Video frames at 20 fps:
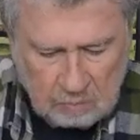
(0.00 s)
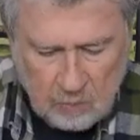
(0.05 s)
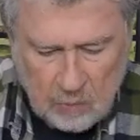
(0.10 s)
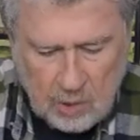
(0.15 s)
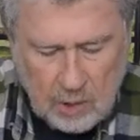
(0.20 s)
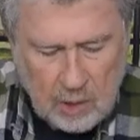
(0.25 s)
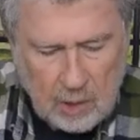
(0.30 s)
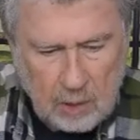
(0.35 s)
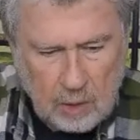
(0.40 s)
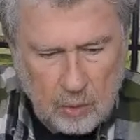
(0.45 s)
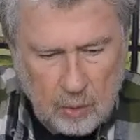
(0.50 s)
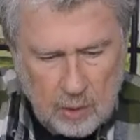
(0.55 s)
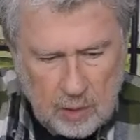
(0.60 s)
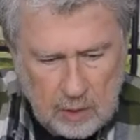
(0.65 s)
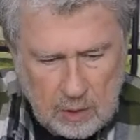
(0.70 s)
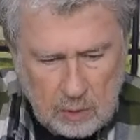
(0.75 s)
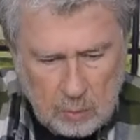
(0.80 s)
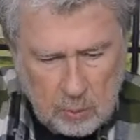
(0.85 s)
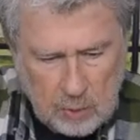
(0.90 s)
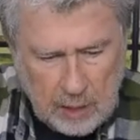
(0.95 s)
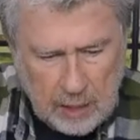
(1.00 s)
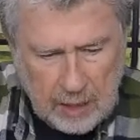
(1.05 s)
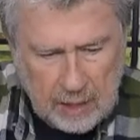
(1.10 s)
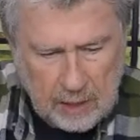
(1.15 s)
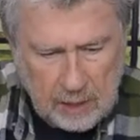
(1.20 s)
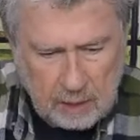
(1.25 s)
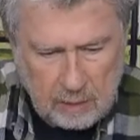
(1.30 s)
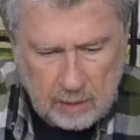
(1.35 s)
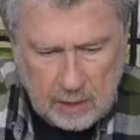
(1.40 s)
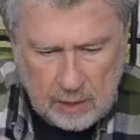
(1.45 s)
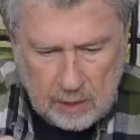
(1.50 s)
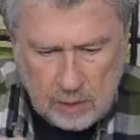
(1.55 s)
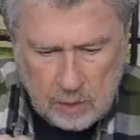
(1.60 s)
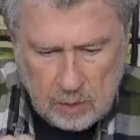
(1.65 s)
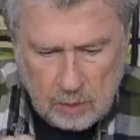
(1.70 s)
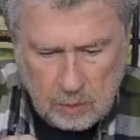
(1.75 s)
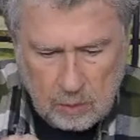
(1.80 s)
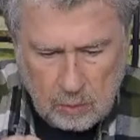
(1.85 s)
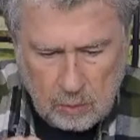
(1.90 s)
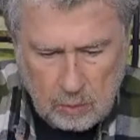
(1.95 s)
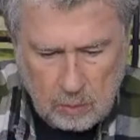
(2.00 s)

You can do this with any of these 2.